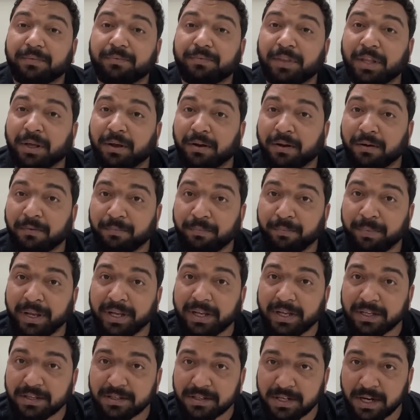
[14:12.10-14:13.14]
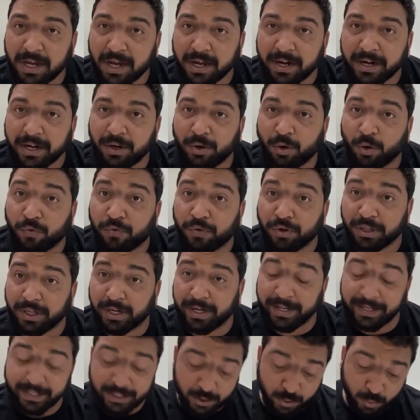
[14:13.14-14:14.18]
the make a star and go for the
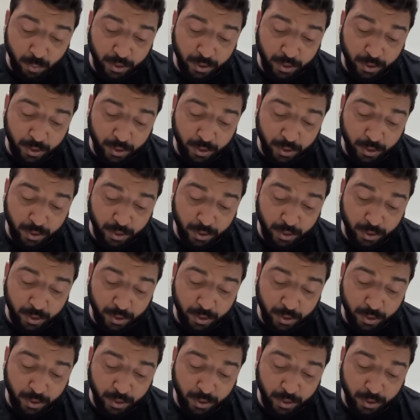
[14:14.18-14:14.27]
next